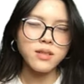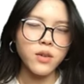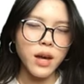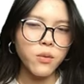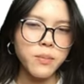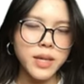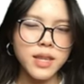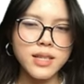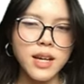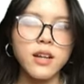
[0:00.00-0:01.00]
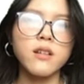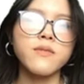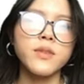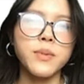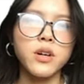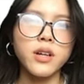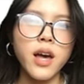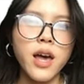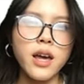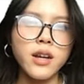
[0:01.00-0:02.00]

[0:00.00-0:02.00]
So that would be the title of the book and